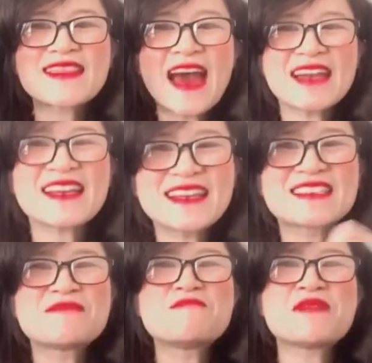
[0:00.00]
That
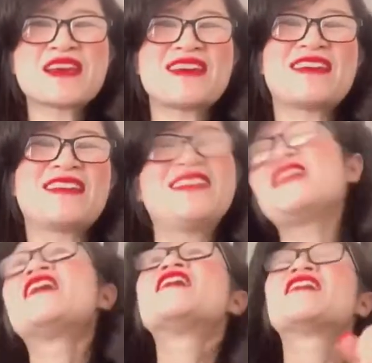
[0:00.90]
is mean,
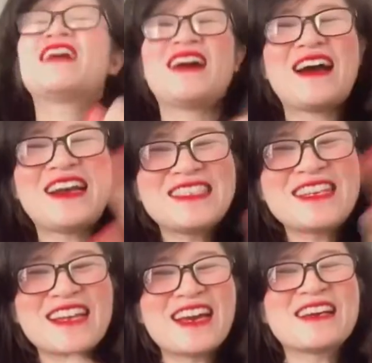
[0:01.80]
hi
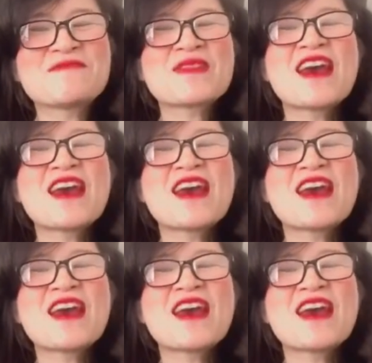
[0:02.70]
Tina,